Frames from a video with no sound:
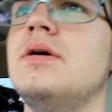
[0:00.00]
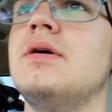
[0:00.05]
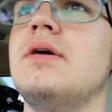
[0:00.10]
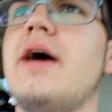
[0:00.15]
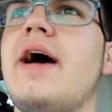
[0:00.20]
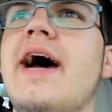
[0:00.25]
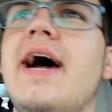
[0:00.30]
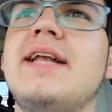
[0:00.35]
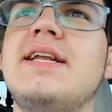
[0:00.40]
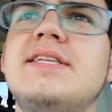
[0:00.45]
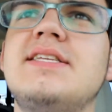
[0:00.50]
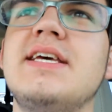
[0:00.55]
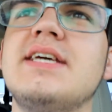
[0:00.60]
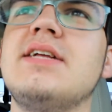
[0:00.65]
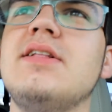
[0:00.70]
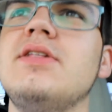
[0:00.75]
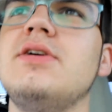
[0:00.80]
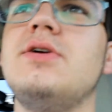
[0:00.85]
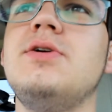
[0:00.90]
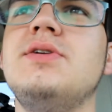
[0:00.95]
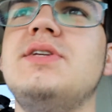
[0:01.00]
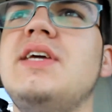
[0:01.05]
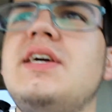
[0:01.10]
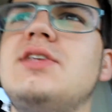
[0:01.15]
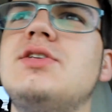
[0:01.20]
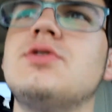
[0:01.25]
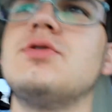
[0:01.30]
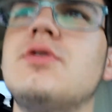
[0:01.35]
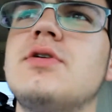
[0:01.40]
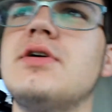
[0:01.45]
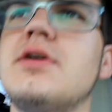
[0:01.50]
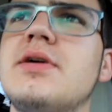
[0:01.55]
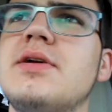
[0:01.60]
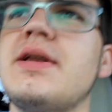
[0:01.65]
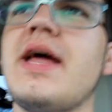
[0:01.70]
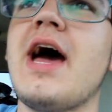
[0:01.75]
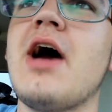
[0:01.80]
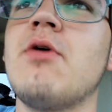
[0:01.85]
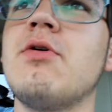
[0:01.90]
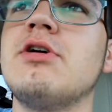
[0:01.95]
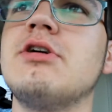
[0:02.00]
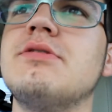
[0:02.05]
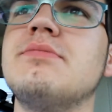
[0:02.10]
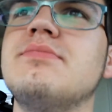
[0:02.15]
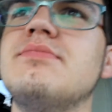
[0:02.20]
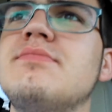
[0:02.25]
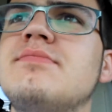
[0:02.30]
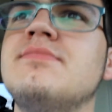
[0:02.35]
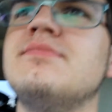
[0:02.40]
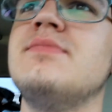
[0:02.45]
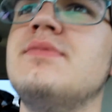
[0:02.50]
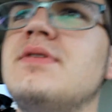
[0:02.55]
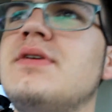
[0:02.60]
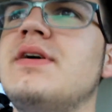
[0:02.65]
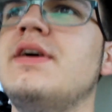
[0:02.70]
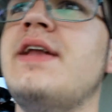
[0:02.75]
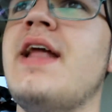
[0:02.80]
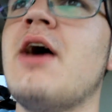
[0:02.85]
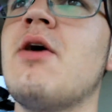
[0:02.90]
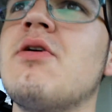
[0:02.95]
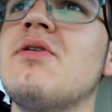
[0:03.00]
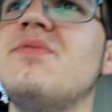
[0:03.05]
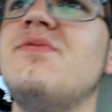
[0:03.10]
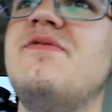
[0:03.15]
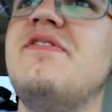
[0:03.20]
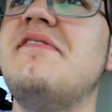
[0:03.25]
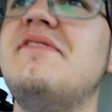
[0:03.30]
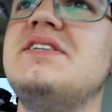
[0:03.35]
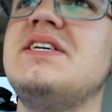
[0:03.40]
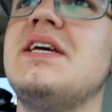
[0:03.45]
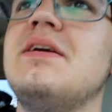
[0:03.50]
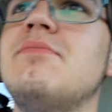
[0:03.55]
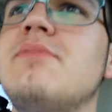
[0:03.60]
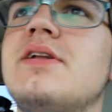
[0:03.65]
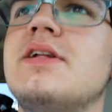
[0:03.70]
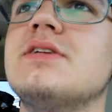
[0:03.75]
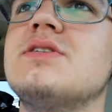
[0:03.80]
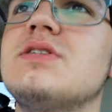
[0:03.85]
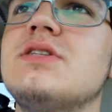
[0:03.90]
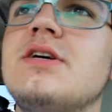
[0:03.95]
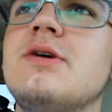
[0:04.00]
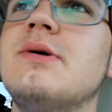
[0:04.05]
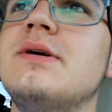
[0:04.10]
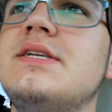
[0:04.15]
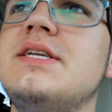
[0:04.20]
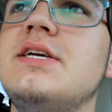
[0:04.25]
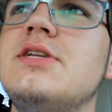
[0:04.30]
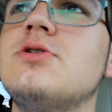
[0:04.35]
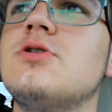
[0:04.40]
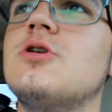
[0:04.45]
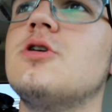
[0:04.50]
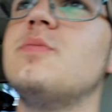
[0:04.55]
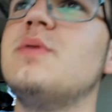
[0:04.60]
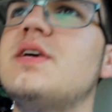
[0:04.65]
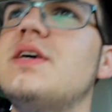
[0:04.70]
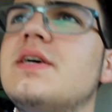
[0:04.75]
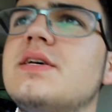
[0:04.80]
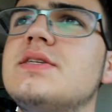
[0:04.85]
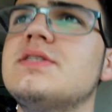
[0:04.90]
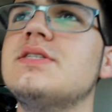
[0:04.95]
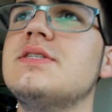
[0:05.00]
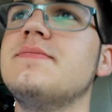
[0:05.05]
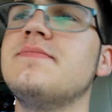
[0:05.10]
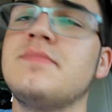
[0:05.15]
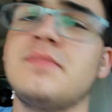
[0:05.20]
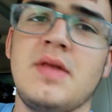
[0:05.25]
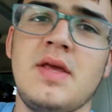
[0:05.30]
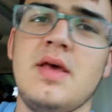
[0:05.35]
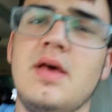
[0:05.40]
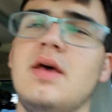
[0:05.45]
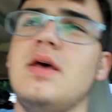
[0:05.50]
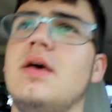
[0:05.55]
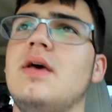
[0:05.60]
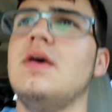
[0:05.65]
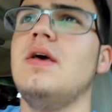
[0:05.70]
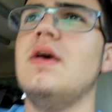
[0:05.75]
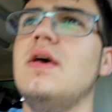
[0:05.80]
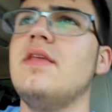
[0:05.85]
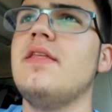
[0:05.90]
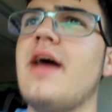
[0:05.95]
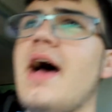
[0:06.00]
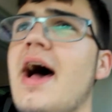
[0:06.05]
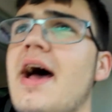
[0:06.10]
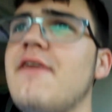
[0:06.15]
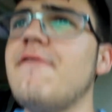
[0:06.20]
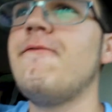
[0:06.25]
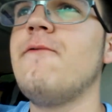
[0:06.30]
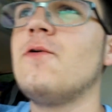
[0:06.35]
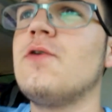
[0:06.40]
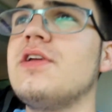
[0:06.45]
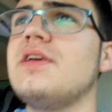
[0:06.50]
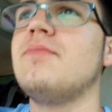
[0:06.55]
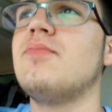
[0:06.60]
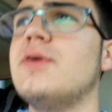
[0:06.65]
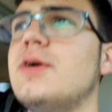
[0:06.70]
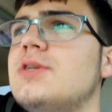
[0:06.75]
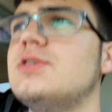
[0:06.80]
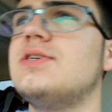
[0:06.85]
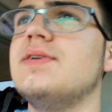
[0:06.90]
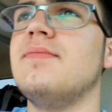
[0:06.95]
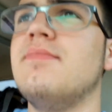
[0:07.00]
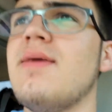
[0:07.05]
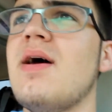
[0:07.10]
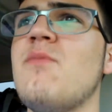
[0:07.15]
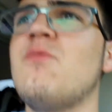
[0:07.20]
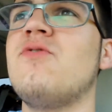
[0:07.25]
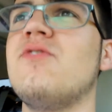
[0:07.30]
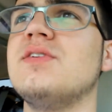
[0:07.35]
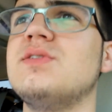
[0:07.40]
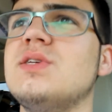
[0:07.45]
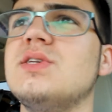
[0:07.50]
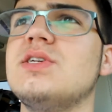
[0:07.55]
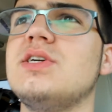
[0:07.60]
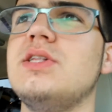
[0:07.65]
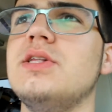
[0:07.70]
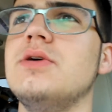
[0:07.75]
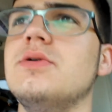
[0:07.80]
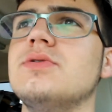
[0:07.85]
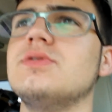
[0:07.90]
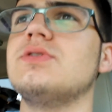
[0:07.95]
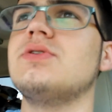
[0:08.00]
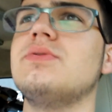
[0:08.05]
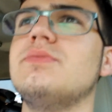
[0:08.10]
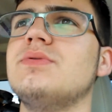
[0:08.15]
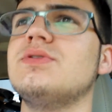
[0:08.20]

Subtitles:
I had to take a little detour, an hour 15 minutes slower detour, because the I-40 bridge in Memphis is closed.